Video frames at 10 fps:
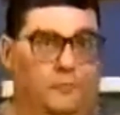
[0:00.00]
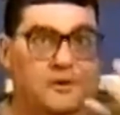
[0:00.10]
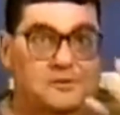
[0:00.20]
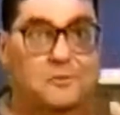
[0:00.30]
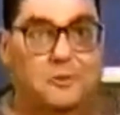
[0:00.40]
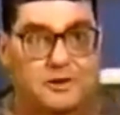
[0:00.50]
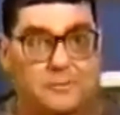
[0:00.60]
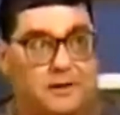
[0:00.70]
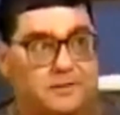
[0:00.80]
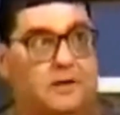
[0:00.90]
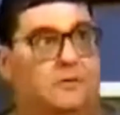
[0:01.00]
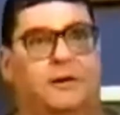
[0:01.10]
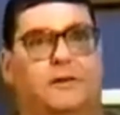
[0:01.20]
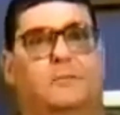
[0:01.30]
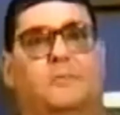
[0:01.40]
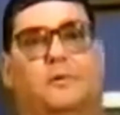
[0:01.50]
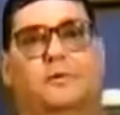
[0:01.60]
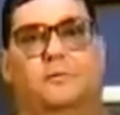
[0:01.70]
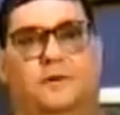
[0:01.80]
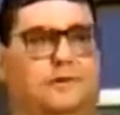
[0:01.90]
raised the question myself, anything more
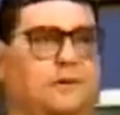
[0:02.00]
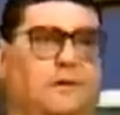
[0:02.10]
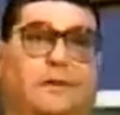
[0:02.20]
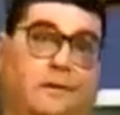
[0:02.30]
than a bunch of